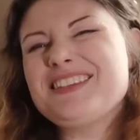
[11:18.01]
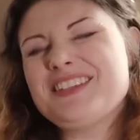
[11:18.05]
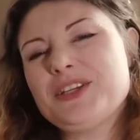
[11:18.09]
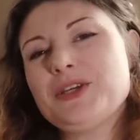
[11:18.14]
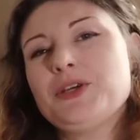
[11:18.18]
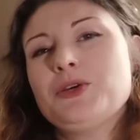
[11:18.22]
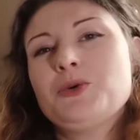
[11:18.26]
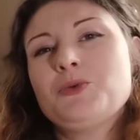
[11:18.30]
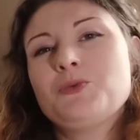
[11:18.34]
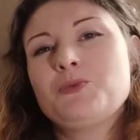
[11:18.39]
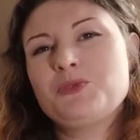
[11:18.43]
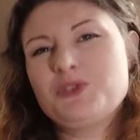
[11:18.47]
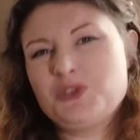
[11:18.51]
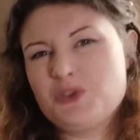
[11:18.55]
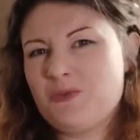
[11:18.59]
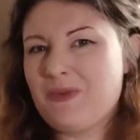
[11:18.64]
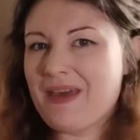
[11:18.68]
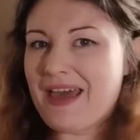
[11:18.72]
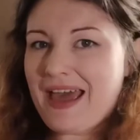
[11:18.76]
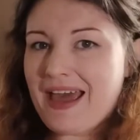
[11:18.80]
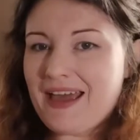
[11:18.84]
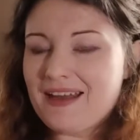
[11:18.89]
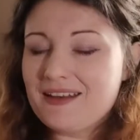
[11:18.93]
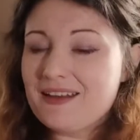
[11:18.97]
too
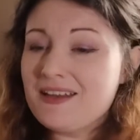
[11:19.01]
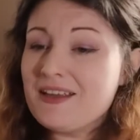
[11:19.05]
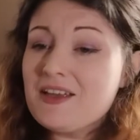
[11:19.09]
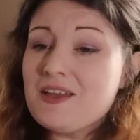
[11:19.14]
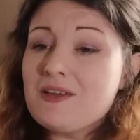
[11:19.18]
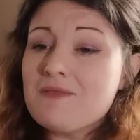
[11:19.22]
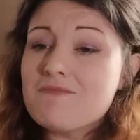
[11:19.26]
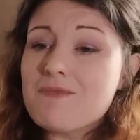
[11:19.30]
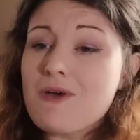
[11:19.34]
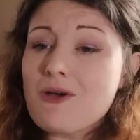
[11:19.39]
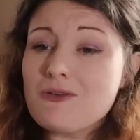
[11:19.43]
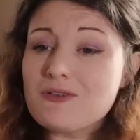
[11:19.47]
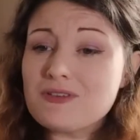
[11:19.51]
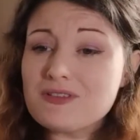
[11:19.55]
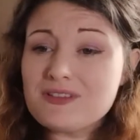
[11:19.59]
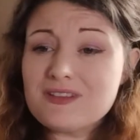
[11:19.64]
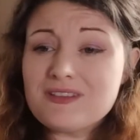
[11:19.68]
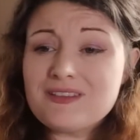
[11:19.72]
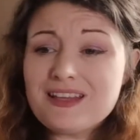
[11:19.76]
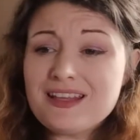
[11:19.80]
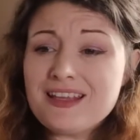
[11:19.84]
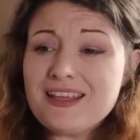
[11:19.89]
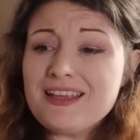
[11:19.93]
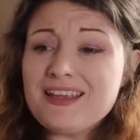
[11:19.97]
bad.
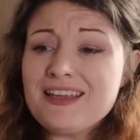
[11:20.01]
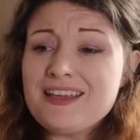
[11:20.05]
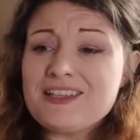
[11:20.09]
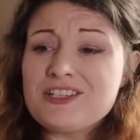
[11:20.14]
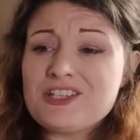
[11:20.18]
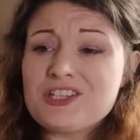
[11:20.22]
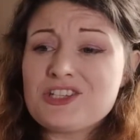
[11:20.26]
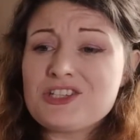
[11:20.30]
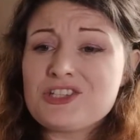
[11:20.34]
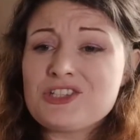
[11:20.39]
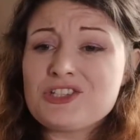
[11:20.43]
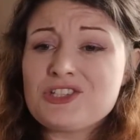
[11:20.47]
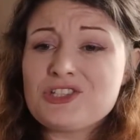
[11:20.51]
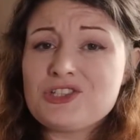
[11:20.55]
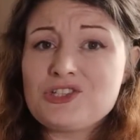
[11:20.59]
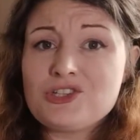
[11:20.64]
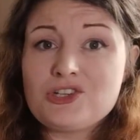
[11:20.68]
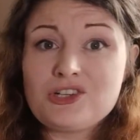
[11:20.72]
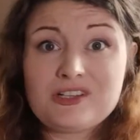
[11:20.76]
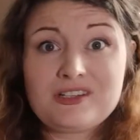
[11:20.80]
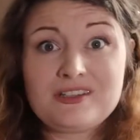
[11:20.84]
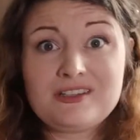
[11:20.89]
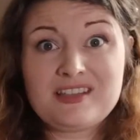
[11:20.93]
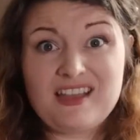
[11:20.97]
Mostly it just
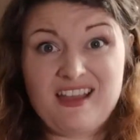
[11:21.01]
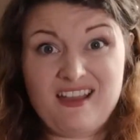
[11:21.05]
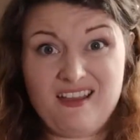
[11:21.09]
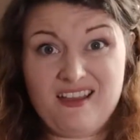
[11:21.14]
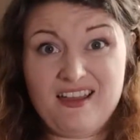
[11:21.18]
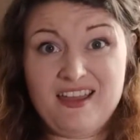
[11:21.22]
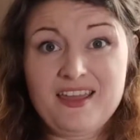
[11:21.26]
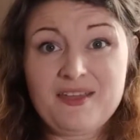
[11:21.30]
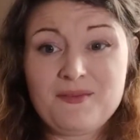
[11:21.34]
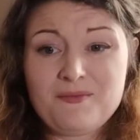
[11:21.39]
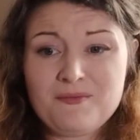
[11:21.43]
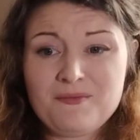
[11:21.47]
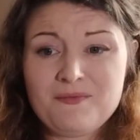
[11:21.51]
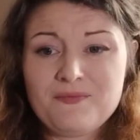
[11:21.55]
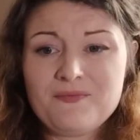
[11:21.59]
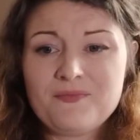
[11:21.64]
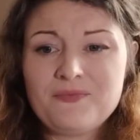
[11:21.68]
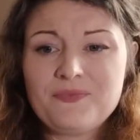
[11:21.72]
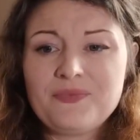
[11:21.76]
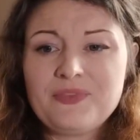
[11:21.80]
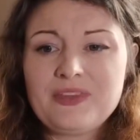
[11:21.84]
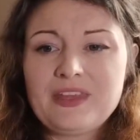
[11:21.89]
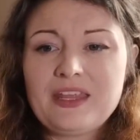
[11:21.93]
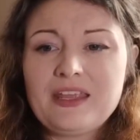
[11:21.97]
took time.
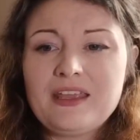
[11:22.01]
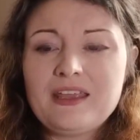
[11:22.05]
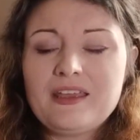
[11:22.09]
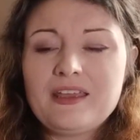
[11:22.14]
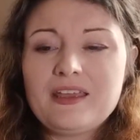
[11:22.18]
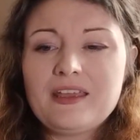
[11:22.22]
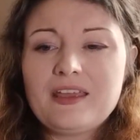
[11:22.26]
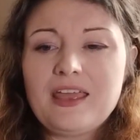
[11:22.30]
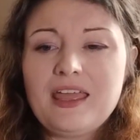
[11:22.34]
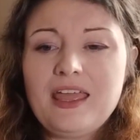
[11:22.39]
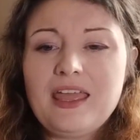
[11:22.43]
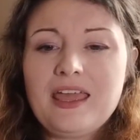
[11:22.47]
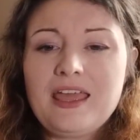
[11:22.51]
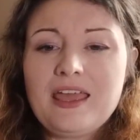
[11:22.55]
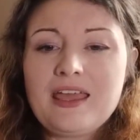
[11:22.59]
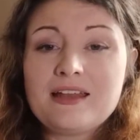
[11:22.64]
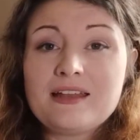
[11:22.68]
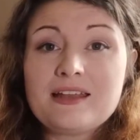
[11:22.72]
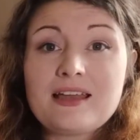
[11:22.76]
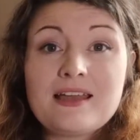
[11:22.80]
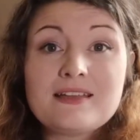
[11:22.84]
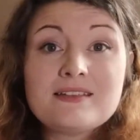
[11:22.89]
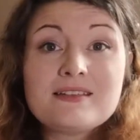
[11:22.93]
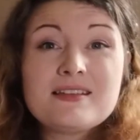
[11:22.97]
And
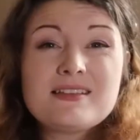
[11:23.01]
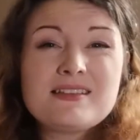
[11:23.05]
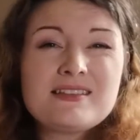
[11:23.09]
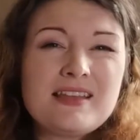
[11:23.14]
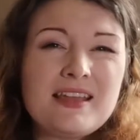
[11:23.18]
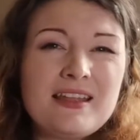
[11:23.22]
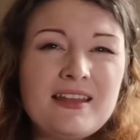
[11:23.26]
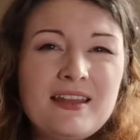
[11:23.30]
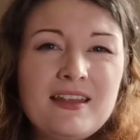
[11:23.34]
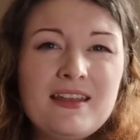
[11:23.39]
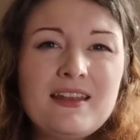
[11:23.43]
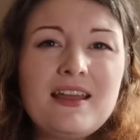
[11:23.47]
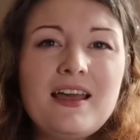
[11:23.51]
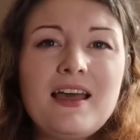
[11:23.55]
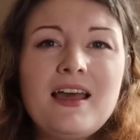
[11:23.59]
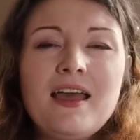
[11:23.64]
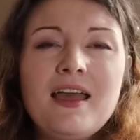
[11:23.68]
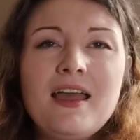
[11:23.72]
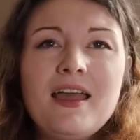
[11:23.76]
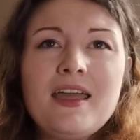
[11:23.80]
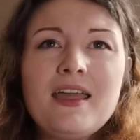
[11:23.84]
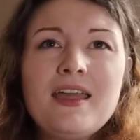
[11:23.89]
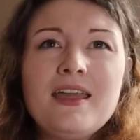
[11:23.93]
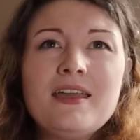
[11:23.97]
as I stated,
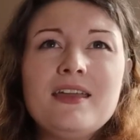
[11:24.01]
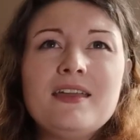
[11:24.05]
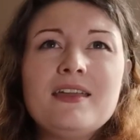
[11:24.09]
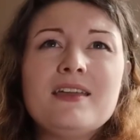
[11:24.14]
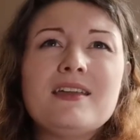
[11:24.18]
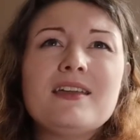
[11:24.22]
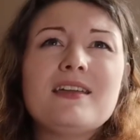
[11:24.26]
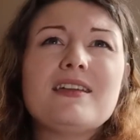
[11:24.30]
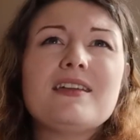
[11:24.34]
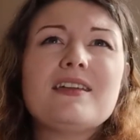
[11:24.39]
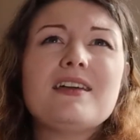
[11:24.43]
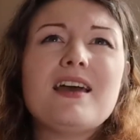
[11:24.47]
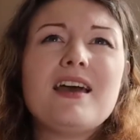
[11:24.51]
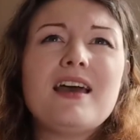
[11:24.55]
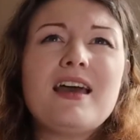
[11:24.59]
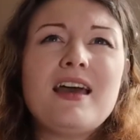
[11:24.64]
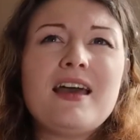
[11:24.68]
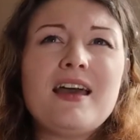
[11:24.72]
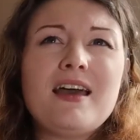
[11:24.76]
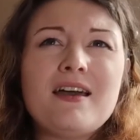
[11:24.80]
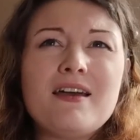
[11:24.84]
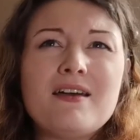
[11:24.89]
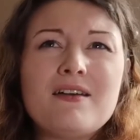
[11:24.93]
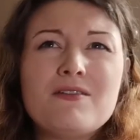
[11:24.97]
I
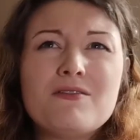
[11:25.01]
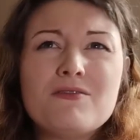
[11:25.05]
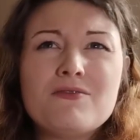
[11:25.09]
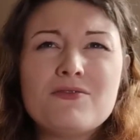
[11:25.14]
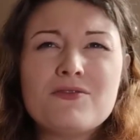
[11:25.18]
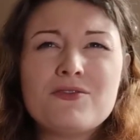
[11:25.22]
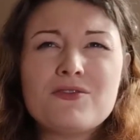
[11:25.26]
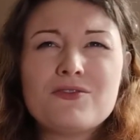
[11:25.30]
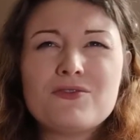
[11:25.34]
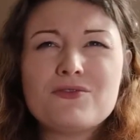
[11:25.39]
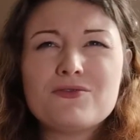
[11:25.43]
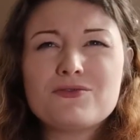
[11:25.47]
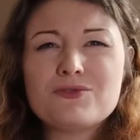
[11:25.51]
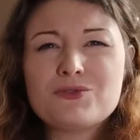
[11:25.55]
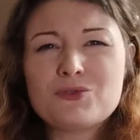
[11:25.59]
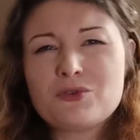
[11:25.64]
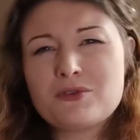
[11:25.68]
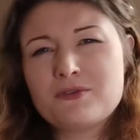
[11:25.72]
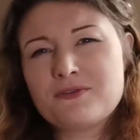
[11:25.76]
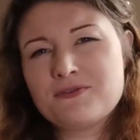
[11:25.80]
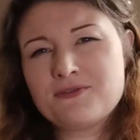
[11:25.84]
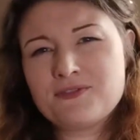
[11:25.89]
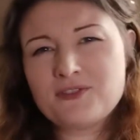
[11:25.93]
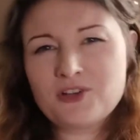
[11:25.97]
have sort
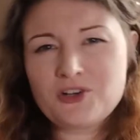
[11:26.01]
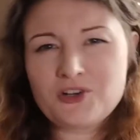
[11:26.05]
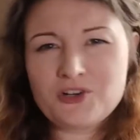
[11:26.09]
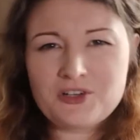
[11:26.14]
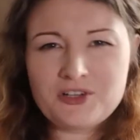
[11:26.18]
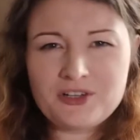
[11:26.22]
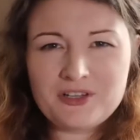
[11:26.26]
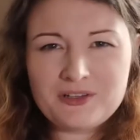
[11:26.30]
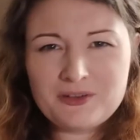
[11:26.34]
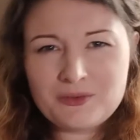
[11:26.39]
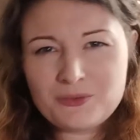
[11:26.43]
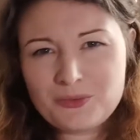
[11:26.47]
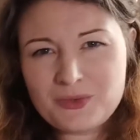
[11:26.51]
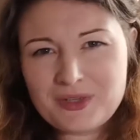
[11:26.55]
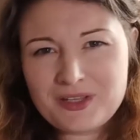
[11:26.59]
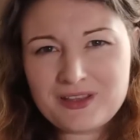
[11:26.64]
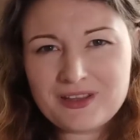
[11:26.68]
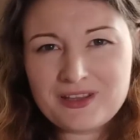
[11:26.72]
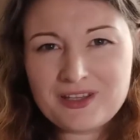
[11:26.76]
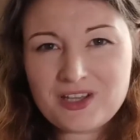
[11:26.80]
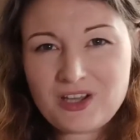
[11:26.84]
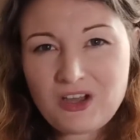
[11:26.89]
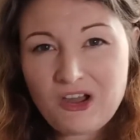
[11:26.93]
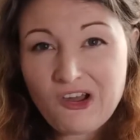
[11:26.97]
of flirted with
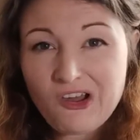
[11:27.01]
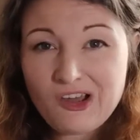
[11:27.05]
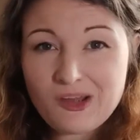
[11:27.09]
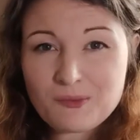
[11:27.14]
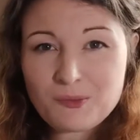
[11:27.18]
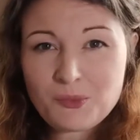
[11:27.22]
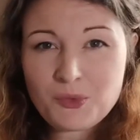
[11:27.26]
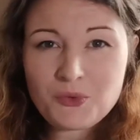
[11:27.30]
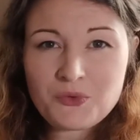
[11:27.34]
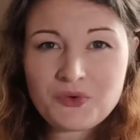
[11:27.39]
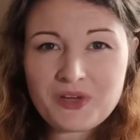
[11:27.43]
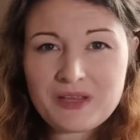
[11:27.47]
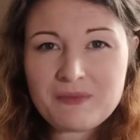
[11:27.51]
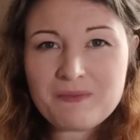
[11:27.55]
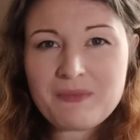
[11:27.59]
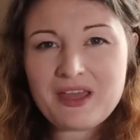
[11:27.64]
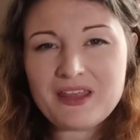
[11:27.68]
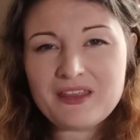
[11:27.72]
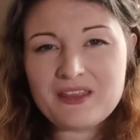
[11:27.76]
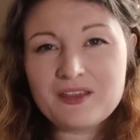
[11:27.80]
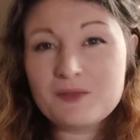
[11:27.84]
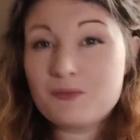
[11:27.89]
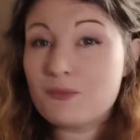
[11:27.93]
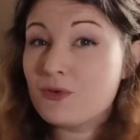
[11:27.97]
the KonMari
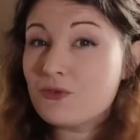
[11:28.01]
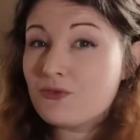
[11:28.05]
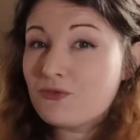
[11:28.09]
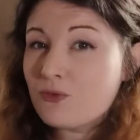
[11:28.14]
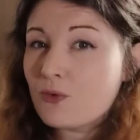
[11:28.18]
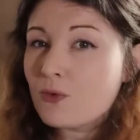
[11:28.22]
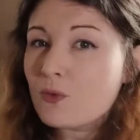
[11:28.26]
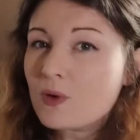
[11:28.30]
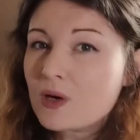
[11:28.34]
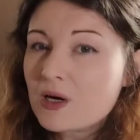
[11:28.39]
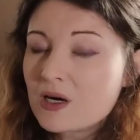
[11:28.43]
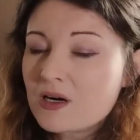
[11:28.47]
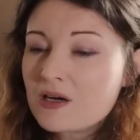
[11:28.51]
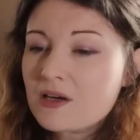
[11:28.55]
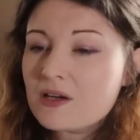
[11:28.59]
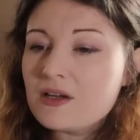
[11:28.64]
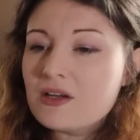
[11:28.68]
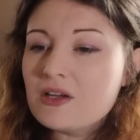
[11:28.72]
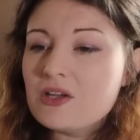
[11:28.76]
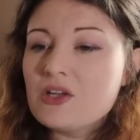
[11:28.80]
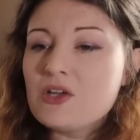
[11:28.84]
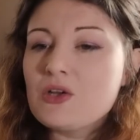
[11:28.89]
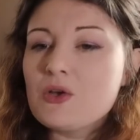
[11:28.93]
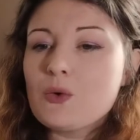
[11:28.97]
method before,
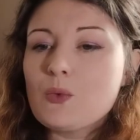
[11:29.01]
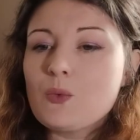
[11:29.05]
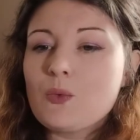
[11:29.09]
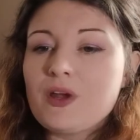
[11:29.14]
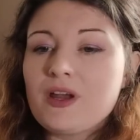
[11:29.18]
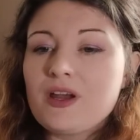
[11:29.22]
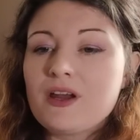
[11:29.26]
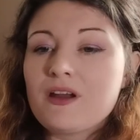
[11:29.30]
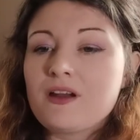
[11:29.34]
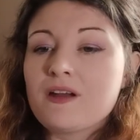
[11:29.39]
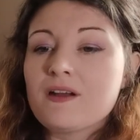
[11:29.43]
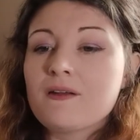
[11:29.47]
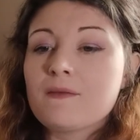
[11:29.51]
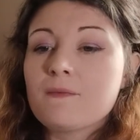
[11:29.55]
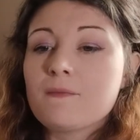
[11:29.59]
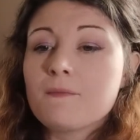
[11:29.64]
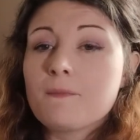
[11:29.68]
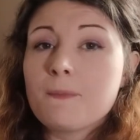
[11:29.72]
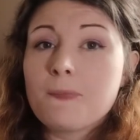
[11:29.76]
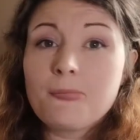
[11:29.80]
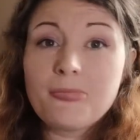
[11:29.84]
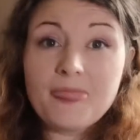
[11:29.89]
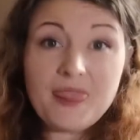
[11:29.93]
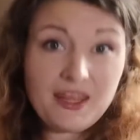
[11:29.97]
where
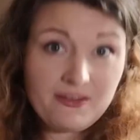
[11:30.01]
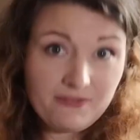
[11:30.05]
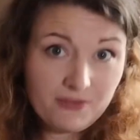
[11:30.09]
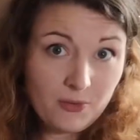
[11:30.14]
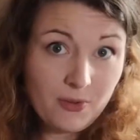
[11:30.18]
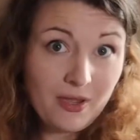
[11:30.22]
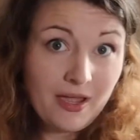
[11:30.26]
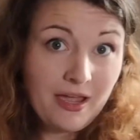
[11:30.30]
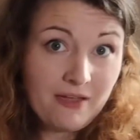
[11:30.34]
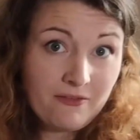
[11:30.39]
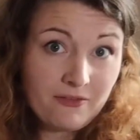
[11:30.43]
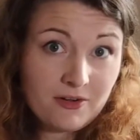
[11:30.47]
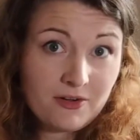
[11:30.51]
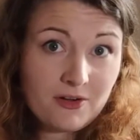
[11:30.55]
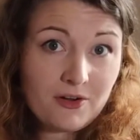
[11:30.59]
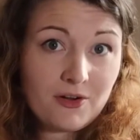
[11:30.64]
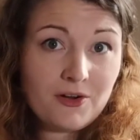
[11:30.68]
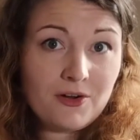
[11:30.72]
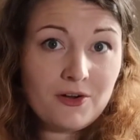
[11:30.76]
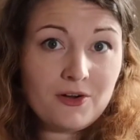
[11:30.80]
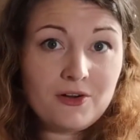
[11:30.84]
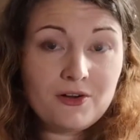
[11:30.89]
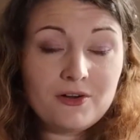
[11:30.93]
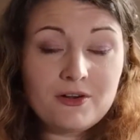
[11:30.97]
if you haven't
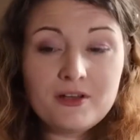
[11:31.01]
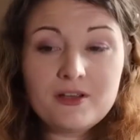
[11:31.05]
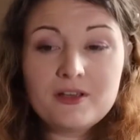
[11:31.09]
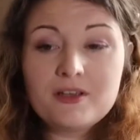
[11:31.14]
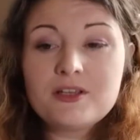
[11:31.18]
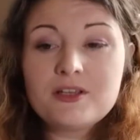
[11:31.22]
heard,